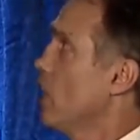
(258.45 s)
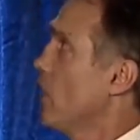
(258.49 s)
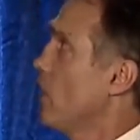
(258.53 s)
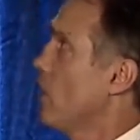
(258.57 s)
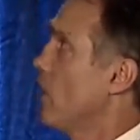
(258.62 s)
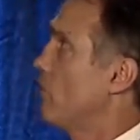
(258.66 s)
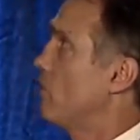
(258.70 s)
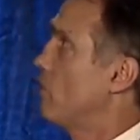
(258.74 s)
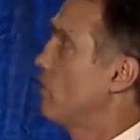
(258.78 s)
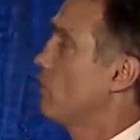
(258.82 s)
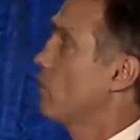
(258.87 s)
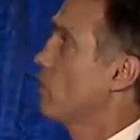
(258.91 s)

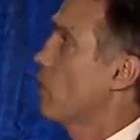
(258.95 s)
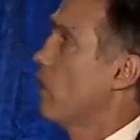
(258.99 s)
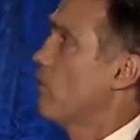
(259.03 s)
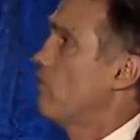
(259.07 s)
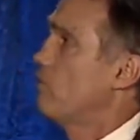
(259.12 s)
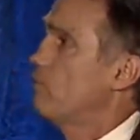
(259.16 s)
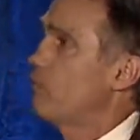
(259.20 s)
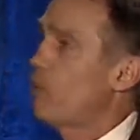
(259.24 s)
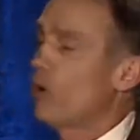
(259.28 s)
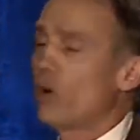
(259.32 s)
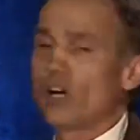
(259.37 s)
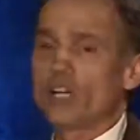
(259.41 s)

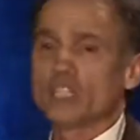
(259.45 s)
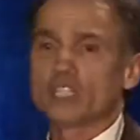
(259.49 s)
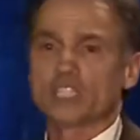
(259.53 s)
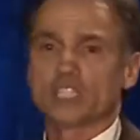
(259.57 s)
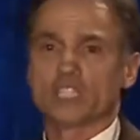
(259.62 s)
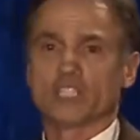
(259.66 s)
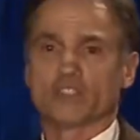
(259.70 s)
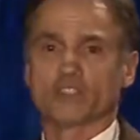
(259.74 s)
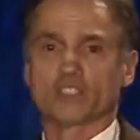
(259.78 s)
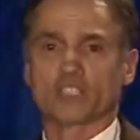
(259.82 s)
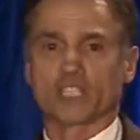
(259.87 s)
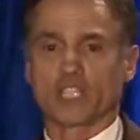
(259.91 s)
of
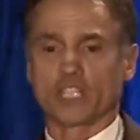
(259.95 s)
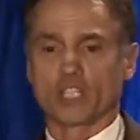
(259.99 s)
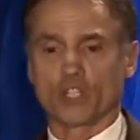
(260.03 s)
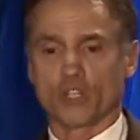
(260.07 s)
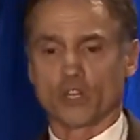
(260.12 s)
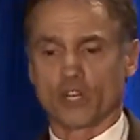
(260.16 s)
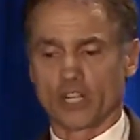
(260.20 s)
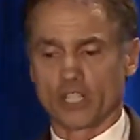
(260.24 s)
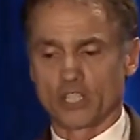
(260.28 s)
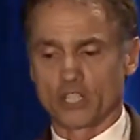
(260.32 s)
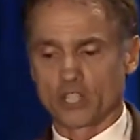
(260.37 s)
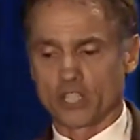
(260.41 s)
positive
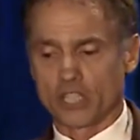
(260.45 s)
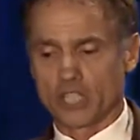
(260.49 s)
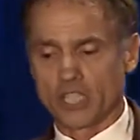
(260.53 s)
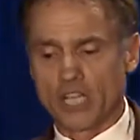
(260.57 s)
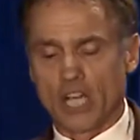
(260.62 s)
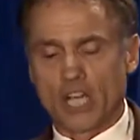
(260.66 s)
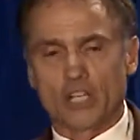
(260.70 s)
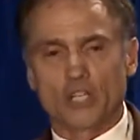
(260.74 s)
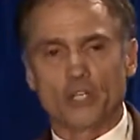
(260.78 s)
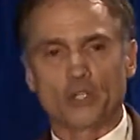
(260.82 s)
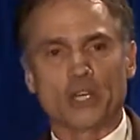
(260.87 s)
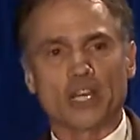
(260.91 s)
psychology,
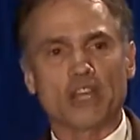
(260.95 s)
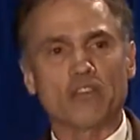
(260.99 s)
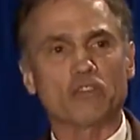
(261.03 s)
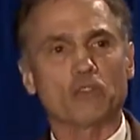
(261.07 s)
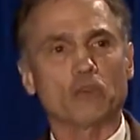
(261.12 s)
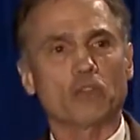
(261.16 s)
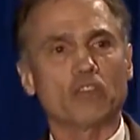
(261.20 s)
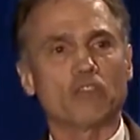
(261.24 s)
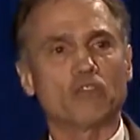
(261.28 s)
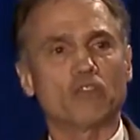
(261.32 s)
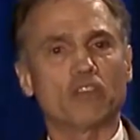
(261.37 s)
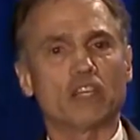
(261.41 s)
you're left
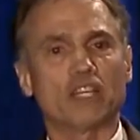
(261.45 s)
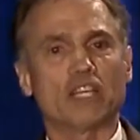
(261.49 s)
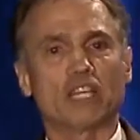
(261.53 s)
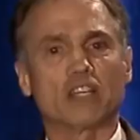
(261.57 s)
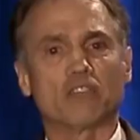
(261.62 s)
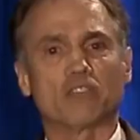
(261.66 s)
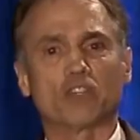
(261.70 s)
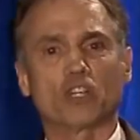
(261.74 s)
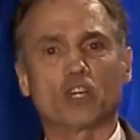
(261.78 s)
with a feeling of